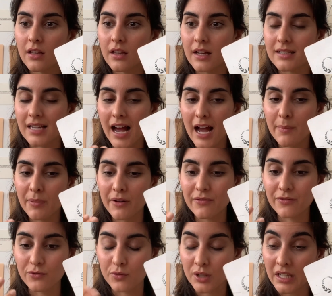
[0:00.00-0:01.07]
a type of
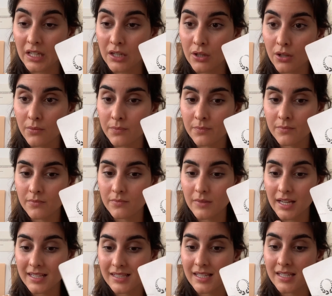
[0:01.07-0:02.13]
real
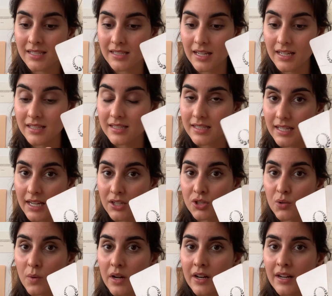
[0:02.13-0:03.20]
existing
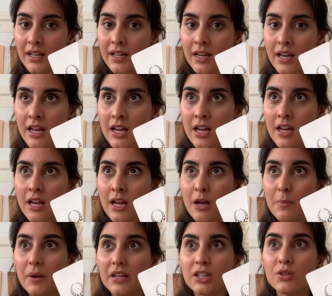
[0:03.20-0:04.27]
sanctuary,
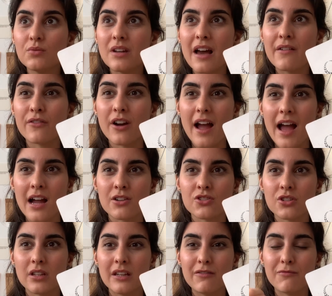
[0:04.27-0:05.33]
but you never
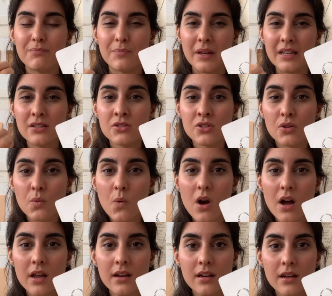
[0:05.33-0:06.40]
actually been to
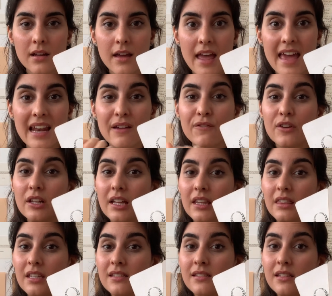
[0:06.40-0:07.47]
one. And I feel like
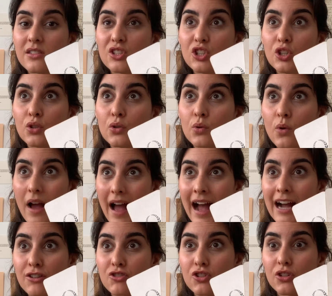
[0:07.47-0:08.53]
this is you
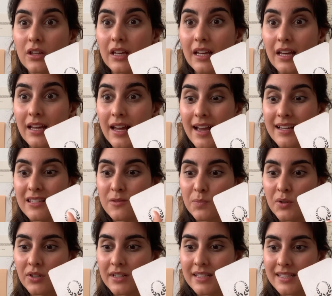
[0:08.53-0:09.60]
actually
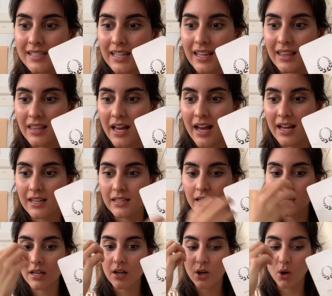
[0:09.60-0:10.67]
experiencing that
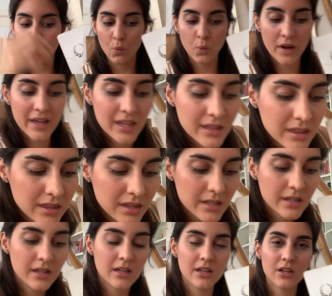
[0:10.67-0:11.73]
with
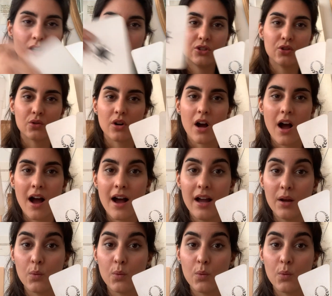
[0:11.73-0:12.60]
your eye